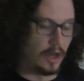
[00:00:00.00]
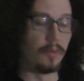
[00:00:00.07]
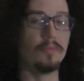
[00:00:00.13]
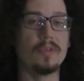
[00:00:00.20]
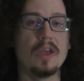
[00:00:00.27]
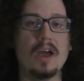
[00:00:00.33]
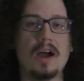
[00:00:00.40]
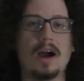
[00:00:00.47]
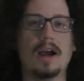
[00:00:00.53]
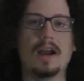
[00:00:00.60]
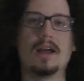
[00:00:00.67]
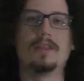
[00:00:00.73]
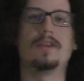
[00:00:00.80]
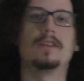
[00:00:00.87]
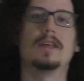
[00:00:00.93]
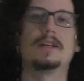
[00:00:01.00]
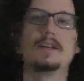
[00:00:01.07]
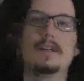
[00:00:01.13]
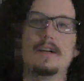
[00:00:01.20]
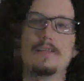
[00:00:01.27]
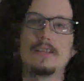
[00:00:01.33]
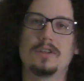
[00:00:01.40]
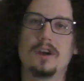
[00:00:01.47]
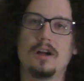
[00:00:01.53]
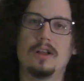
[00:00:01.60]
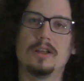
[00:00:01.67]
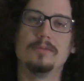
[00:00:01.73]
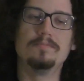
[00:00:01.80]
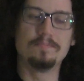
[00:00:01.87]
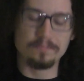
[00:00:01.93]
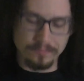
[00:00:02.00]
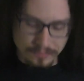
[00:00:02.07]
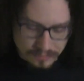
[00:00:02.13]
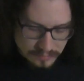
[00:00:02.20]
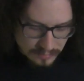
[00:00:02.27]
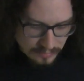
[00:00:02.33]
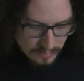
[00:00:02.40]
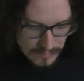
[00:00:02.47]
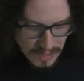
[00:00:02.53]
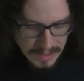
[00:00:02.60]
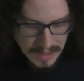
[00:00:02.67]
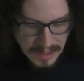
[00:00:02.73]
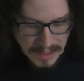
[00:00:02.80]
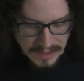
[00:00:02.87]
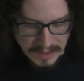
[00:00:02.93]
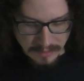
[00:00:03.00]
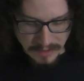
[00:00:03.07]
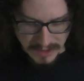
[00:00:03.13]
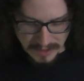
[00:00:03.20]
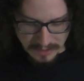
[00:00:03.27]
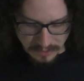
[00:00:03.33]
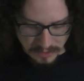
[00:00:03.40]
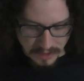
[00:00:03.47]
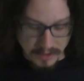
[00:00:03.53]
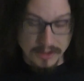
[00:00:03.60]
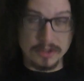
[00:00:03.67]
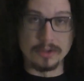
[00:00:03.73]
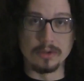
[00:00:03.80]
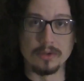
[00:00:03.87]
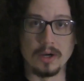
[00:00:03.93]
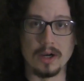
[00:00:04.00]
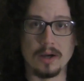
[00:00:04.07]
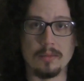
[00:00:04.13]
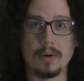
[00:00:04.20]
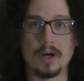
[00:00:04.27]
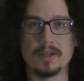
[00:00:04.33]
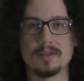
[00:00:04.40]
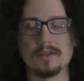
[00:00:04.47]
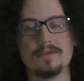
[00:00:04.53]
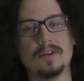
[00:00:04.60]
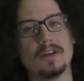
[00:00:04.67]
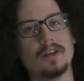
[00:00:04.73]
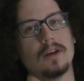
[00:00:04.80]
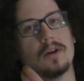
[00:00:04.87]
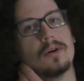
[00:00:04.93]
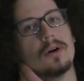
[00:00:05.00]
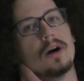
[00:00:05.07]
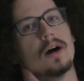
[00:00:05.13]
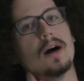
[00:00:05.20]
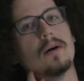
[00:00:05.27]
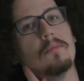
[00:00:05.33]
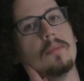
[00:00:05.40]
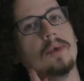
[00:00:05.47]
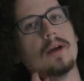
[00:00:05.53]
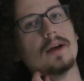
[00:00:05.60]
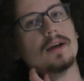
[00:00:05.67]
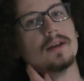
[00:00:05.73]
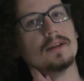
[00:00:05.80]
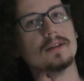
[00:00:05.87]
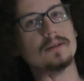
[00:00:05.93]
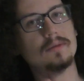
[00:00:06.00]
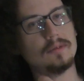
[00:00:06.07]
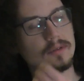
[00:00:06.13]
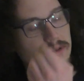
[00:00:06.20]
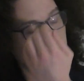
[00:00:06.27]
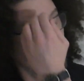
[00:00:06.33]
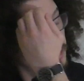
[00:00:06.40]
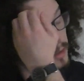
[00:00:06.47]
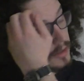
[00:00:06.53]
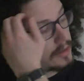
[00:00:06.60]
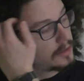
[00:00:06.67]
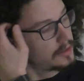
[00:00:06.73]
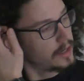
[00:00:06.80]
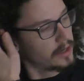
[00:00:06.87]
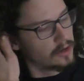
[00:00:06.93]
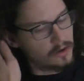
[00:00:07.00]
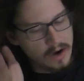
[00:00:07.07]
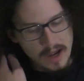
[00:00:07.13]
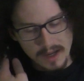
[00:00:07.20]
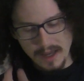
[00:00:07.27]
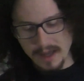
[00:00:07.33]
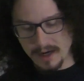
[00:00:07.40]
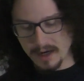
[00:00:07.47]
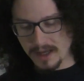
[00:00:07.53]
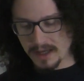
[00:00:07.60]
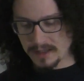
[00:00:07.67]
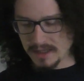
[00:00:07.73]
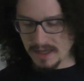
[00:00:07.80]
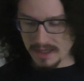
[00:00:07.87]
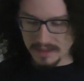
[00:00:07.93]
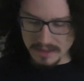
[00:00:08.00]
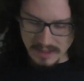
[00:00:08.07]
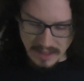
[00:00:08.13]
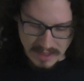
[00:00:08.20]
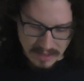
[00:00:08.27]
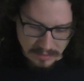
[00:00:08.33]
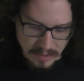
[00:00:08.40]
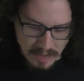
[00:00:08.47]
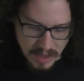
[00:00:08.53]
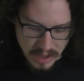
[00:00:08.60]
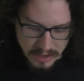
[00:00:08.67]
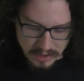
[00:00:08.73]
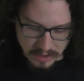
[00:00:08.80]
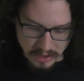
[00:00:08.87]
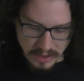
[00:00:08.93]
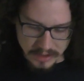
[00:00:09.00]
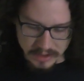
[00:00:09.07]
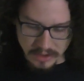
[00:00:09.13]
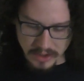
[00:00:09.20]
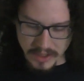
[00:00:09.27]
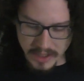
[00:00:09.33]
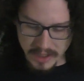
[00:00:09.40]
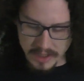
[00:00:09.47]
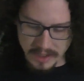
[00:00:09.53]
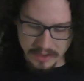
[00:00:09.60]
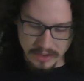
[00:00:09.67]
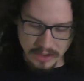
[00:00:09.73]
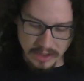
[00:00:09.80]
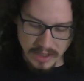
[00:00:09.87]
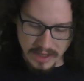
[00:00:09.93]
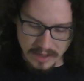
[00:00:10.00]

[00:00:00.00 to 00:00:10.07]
this is probably really distracting, so if you can do it under these conditions after just having learned about it, that's pretty impressive. All right, I think that's enough stalling.